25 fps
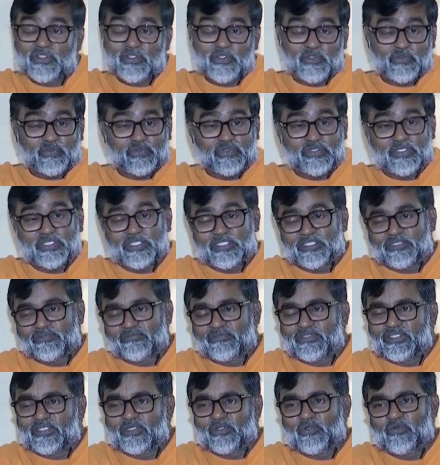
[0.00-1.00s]
You can do it in
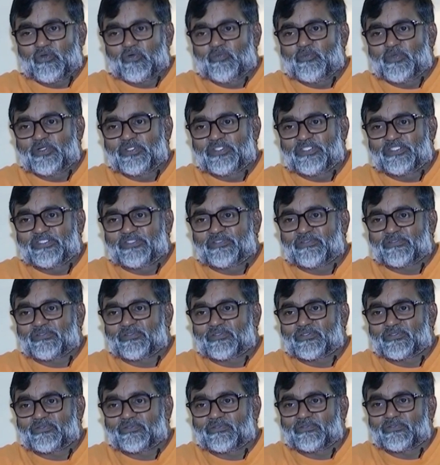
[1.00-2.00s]
a very low budget
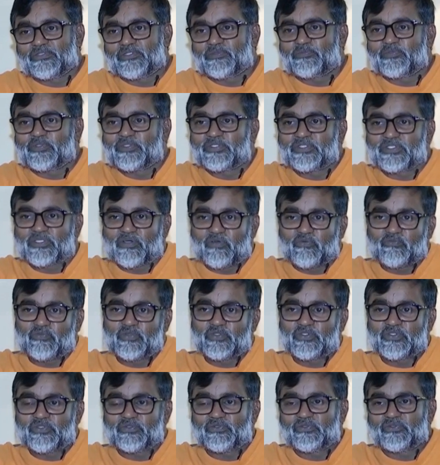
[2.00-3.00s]
also. Depends how
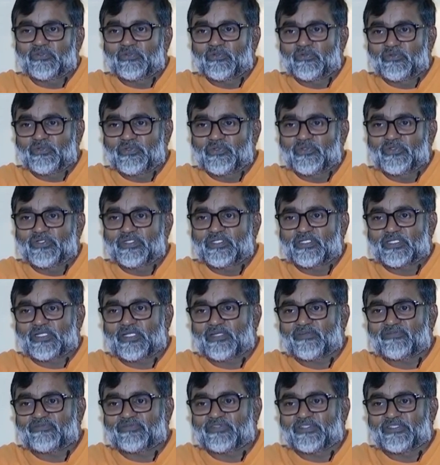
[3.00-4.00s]
much you know your
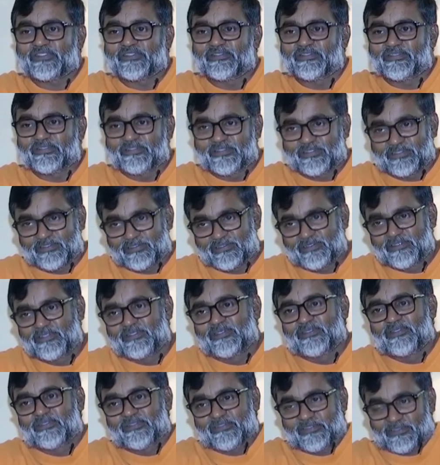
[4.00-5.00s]
craft and
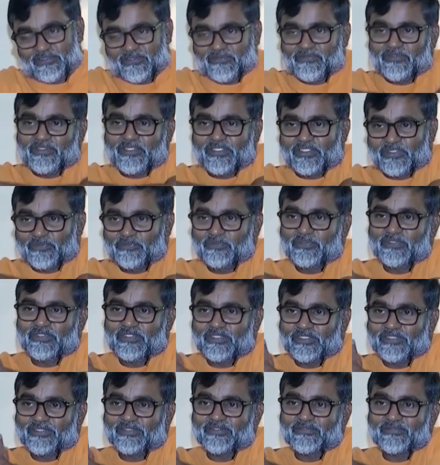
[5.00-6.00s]
your
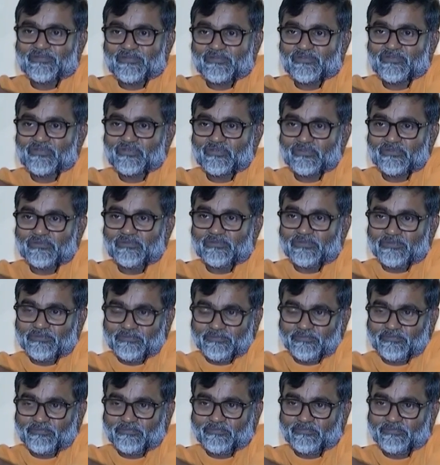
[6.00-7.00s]
experience also.
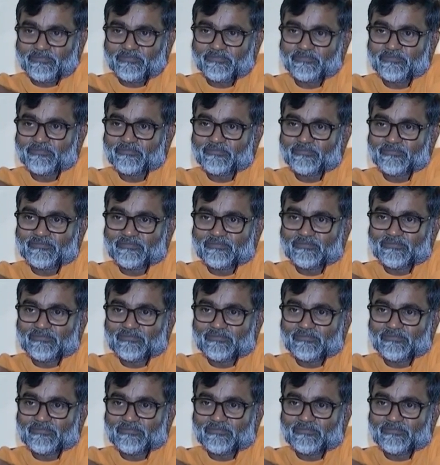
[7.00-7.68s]
Yeah.